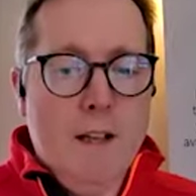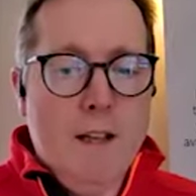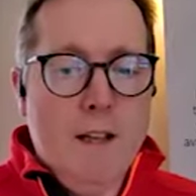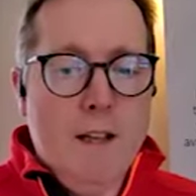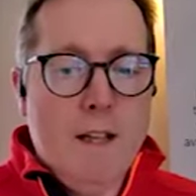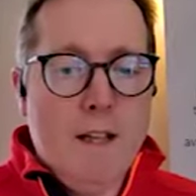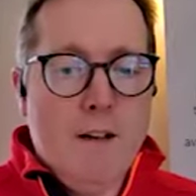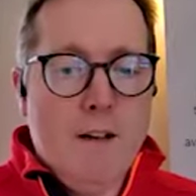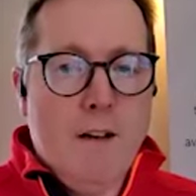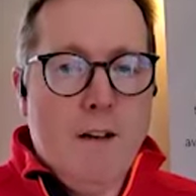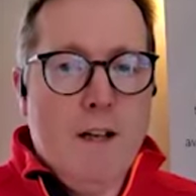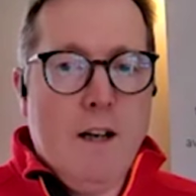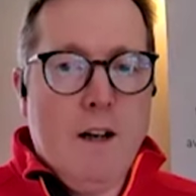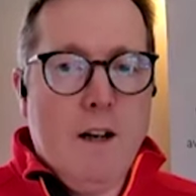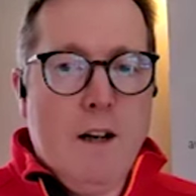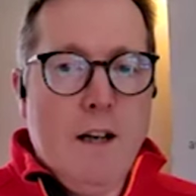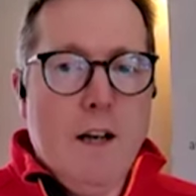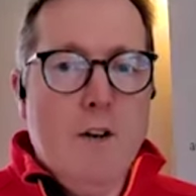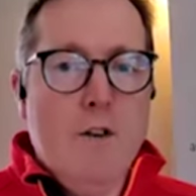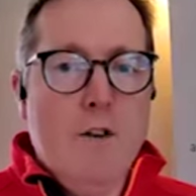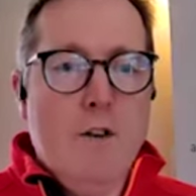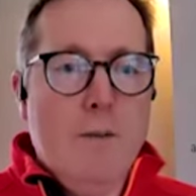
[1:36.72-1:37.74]
then I
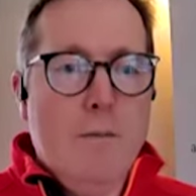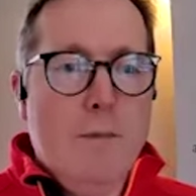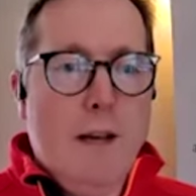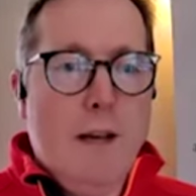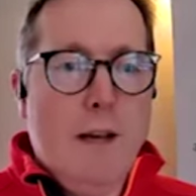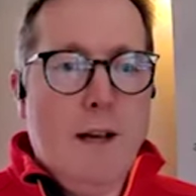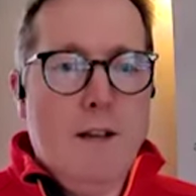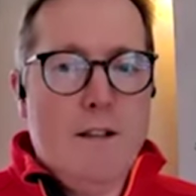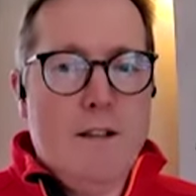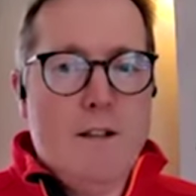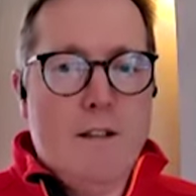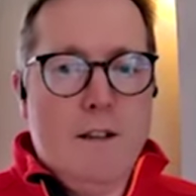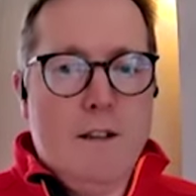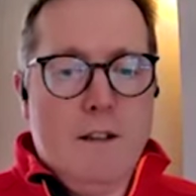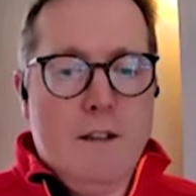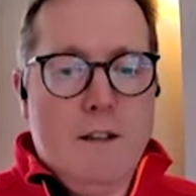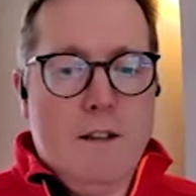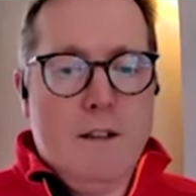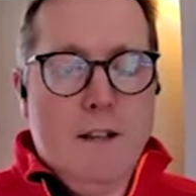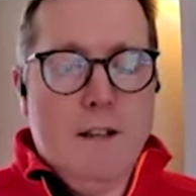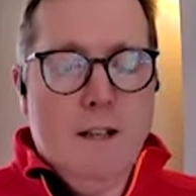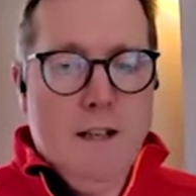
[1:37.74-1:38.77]
owe them
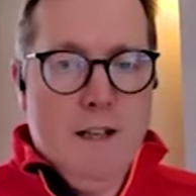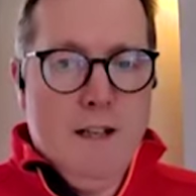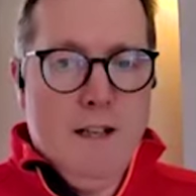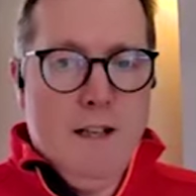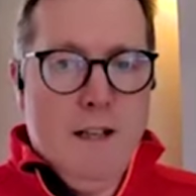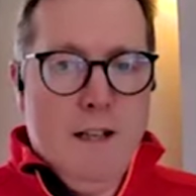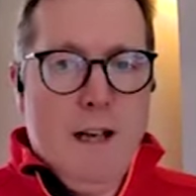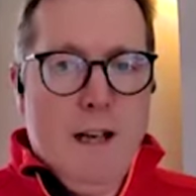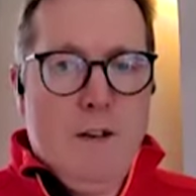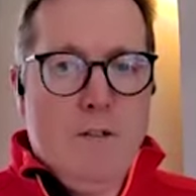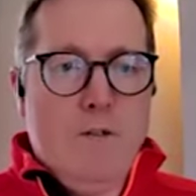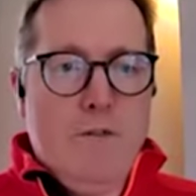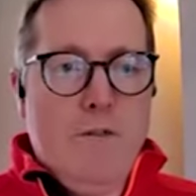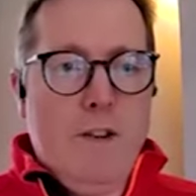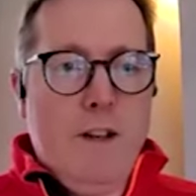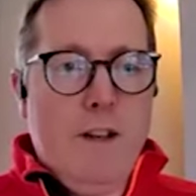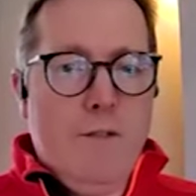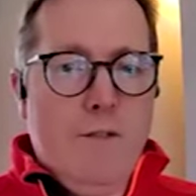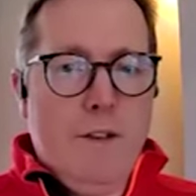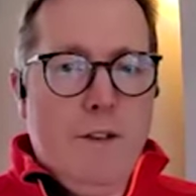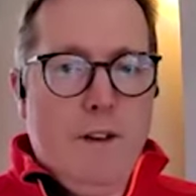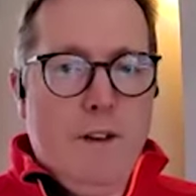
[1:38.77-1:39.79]
that fee,
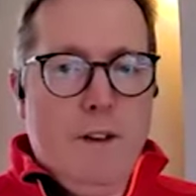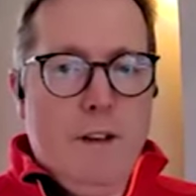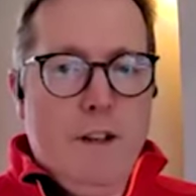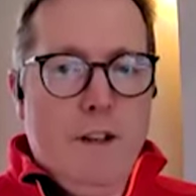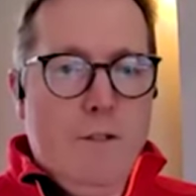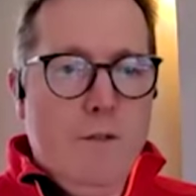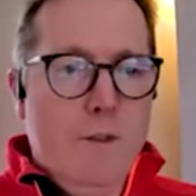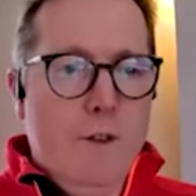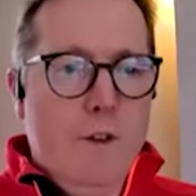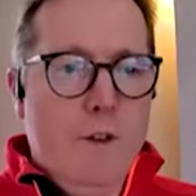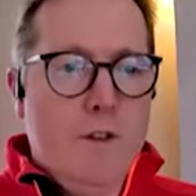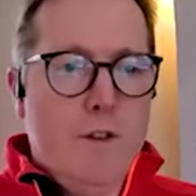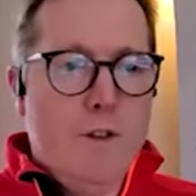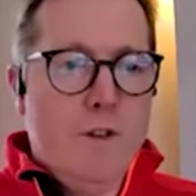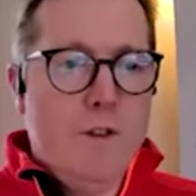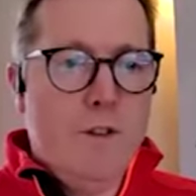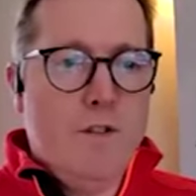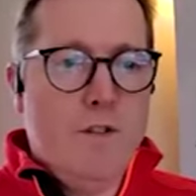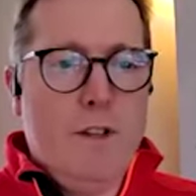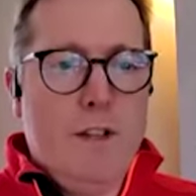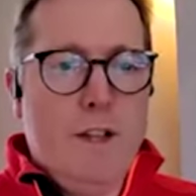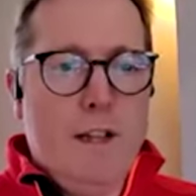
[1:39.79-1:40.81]
if you like. They've worked 2 or
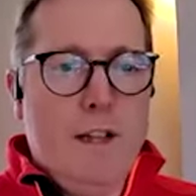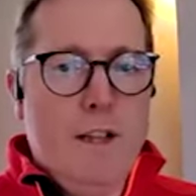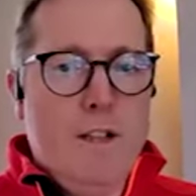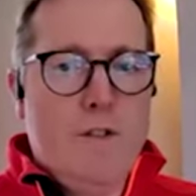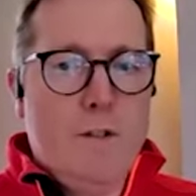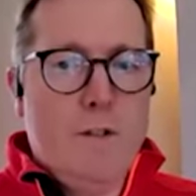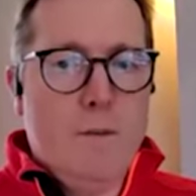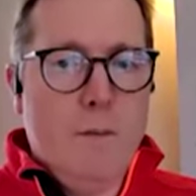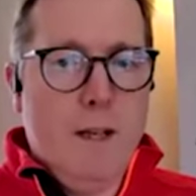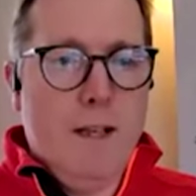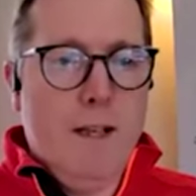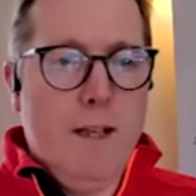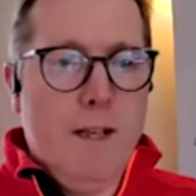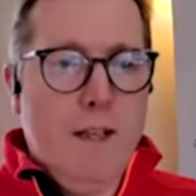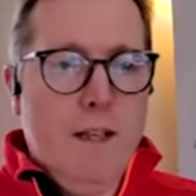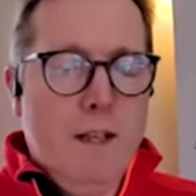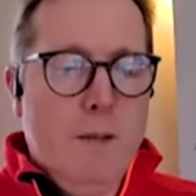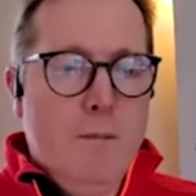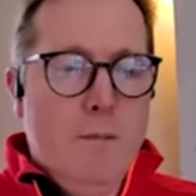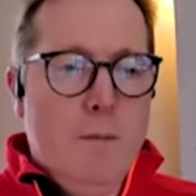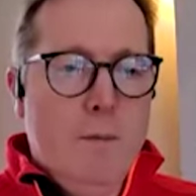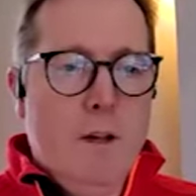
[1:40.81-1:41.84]
3 days for me,
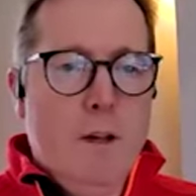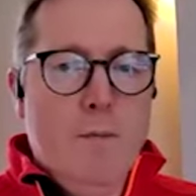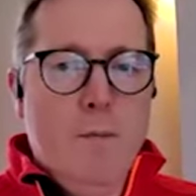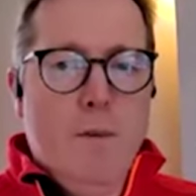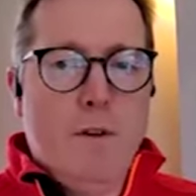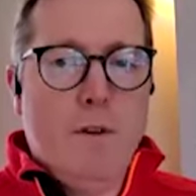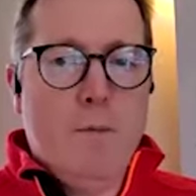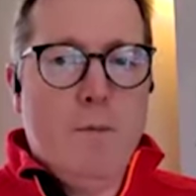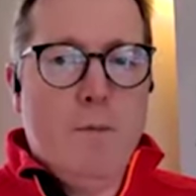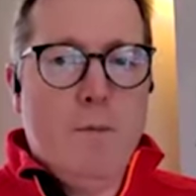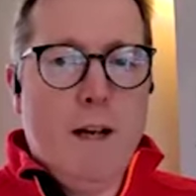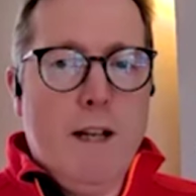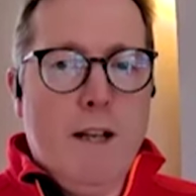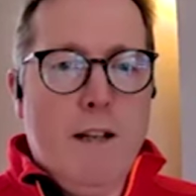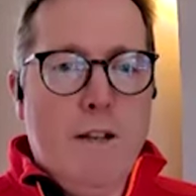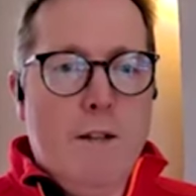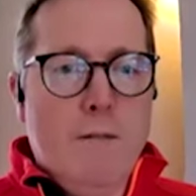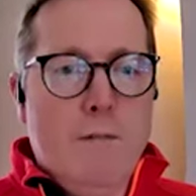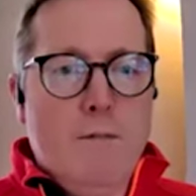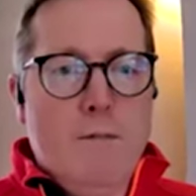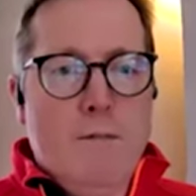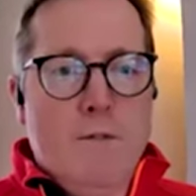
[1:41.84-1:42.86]
but I'm not going to pay
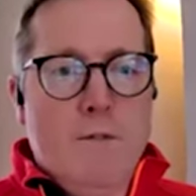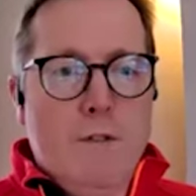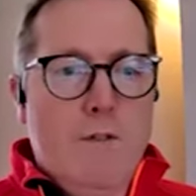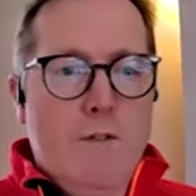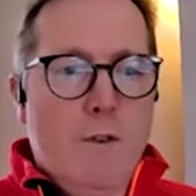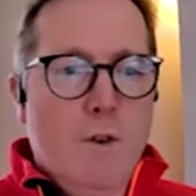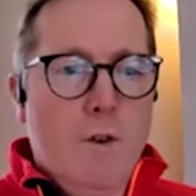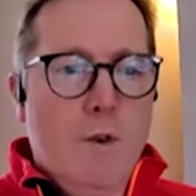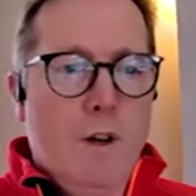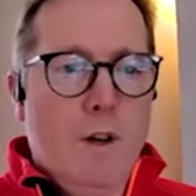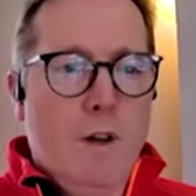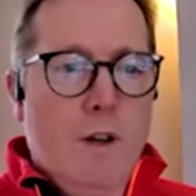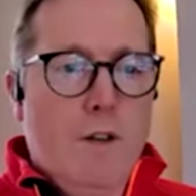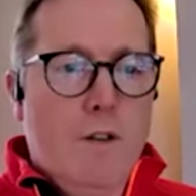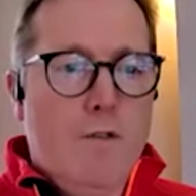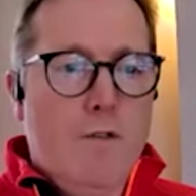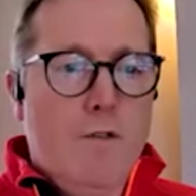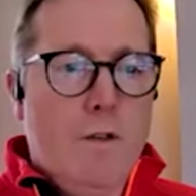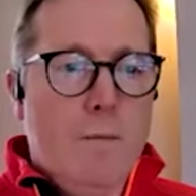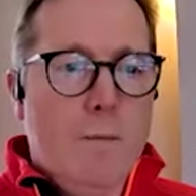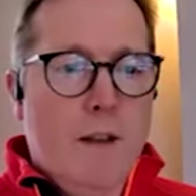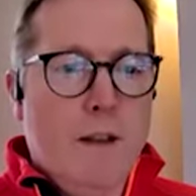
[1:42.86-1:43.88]
them for a fortnight or
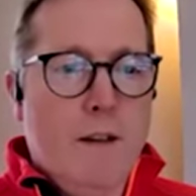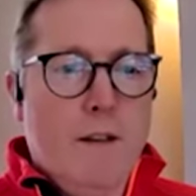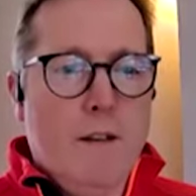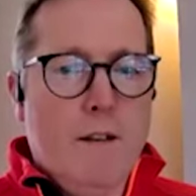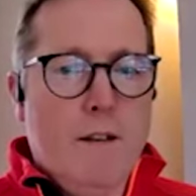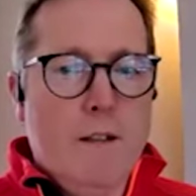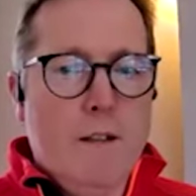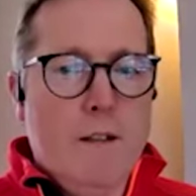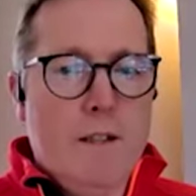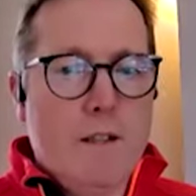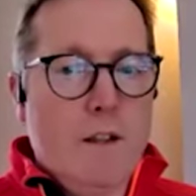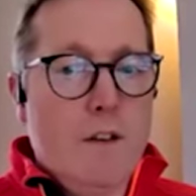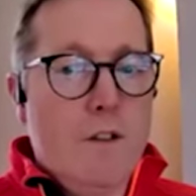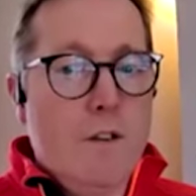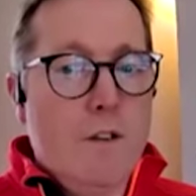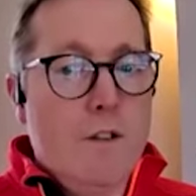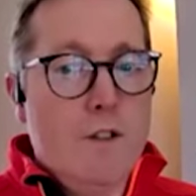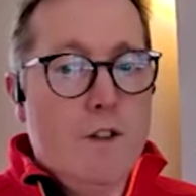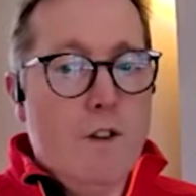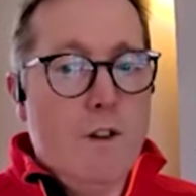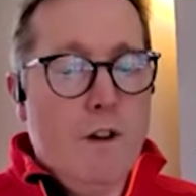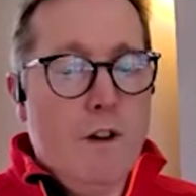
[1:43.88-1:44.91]
for a month. And it's a long
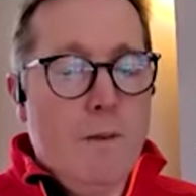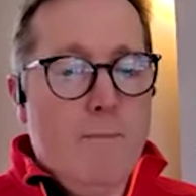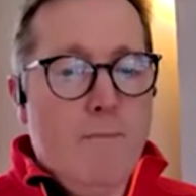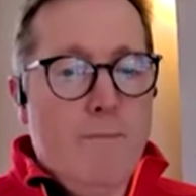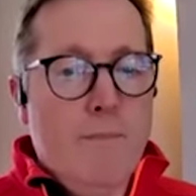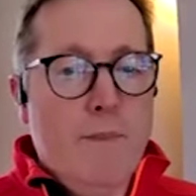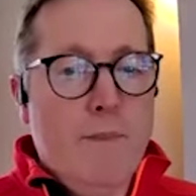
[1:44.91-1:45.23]
time.